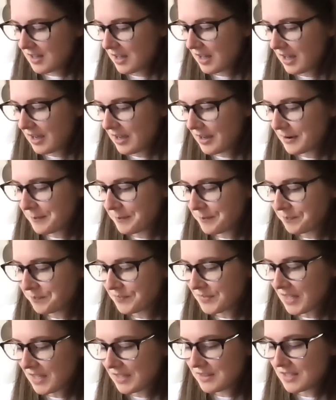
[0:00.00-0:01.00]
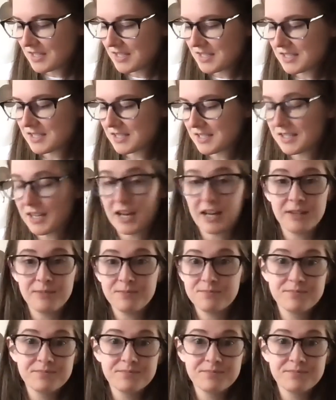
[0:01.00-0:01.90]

And this is not